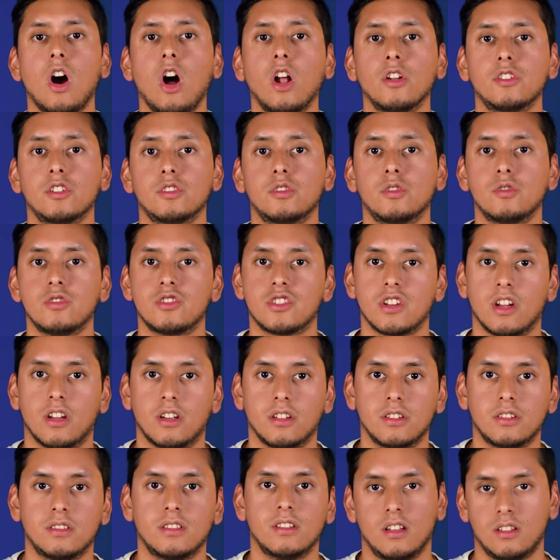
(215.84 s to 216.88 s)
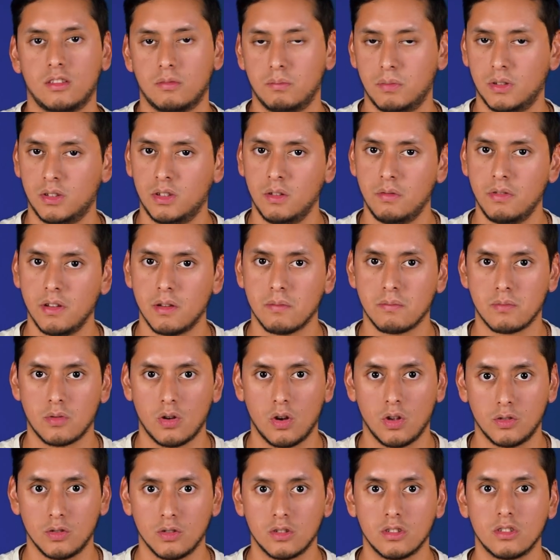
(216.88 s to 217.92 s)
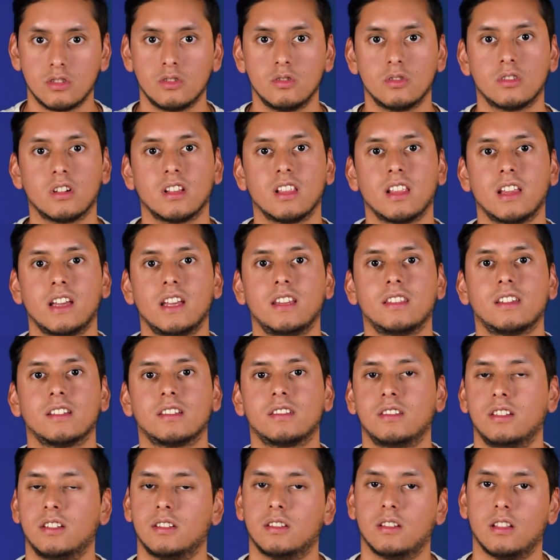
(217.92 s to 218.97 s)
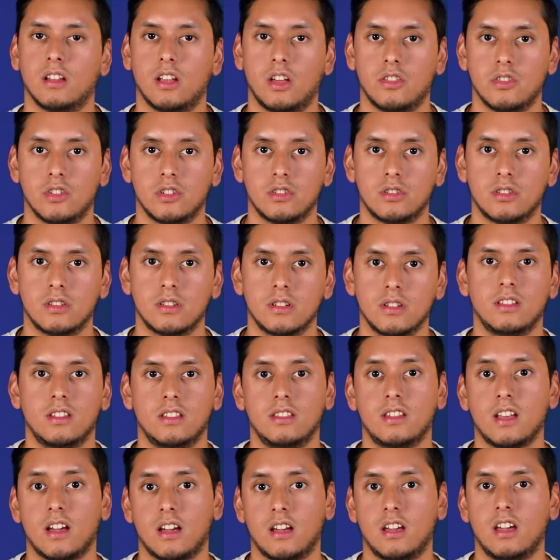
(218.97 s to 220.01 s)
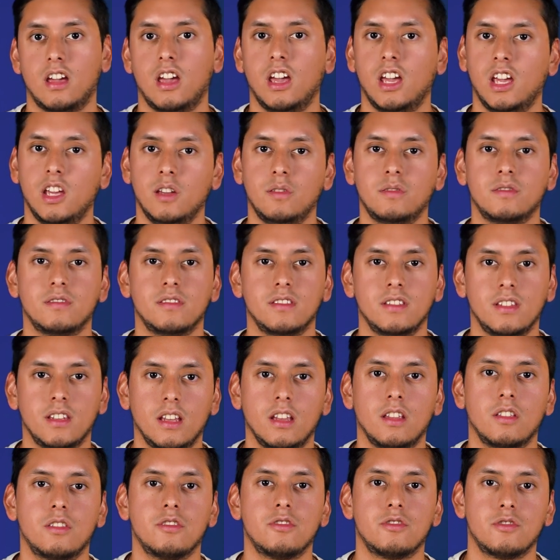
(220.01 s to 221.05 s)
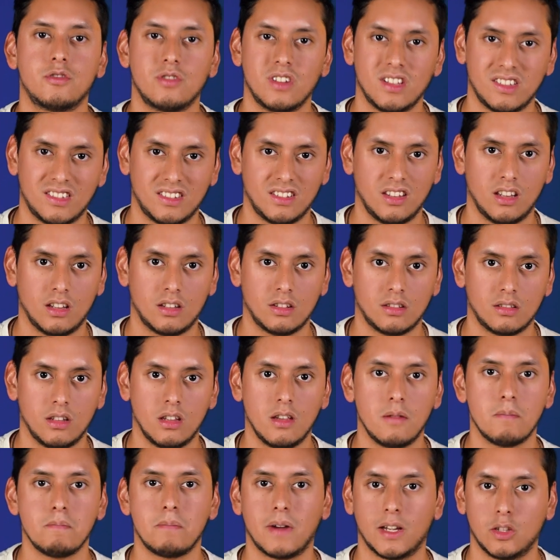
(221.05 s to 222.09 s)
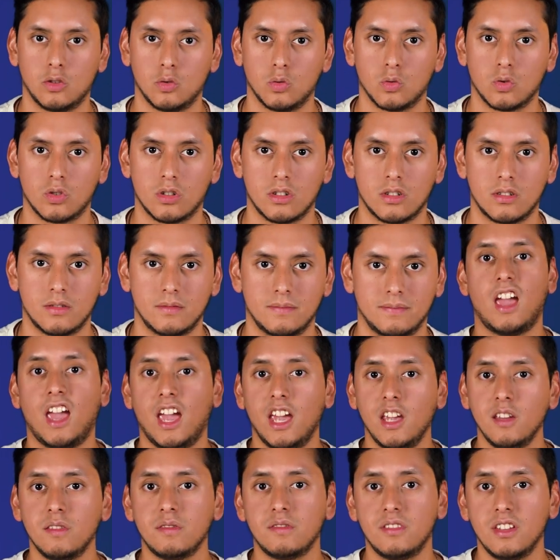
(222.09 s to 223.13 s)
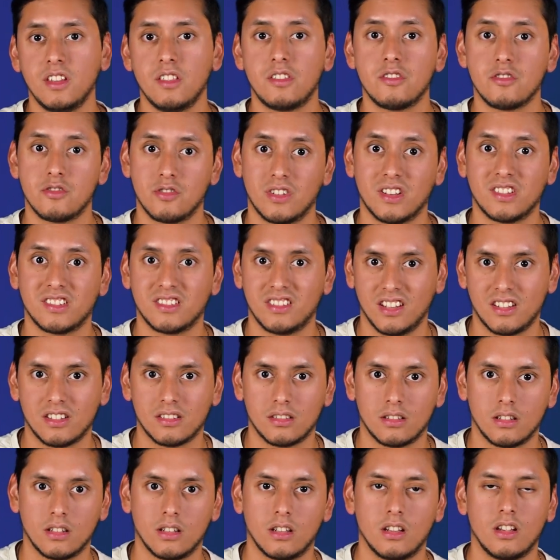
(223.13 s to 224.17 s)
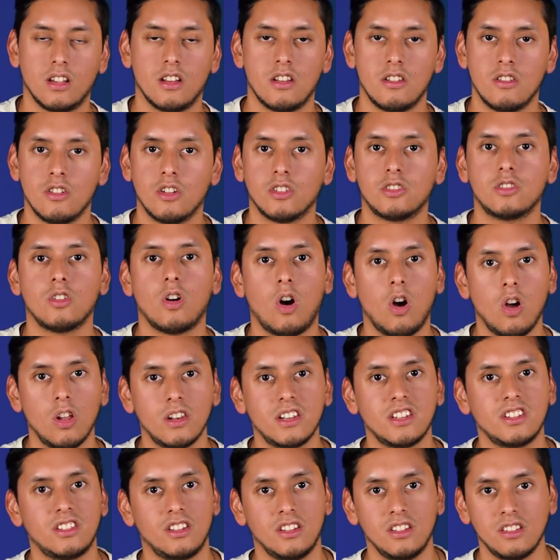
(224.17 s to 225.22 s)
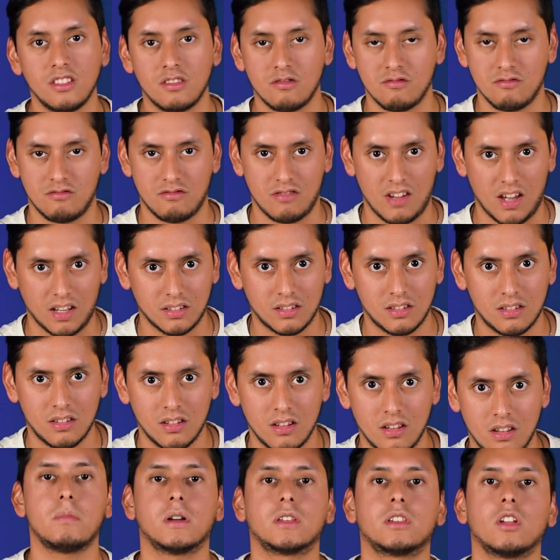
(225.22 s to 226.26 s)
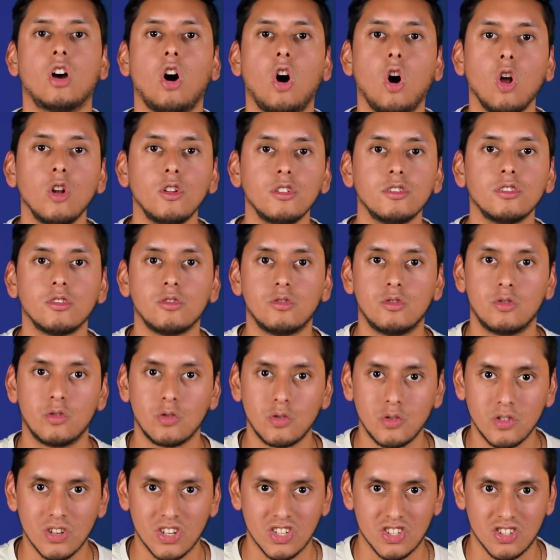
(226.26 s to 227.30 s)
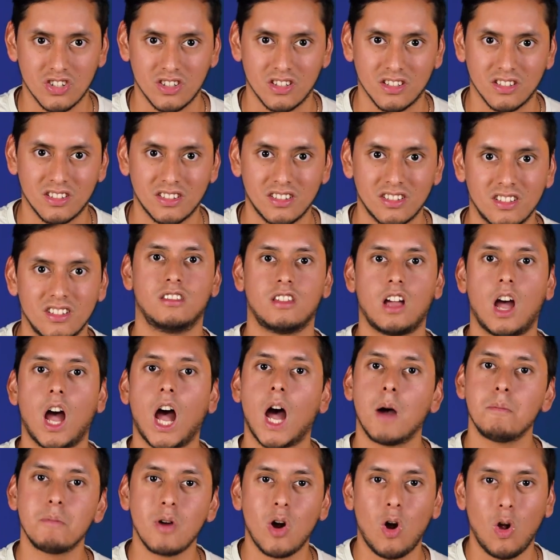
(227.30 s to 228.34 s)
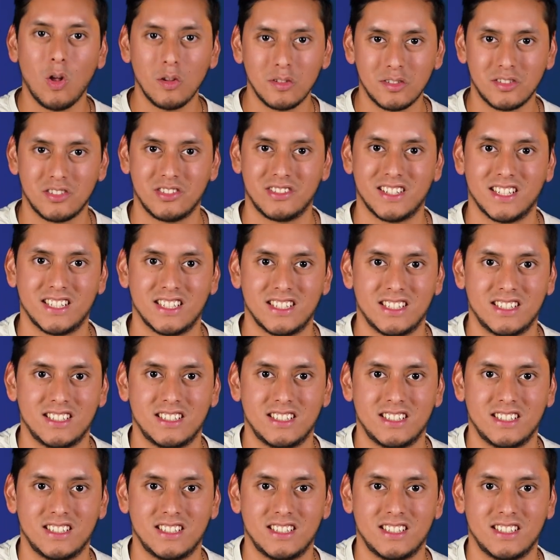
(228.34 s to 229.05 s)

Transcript: also suggest a specific product to clean the seat leather, the AFD 360 by Dur. AFD 360 not only disinfects, but also nourishes the upholstery,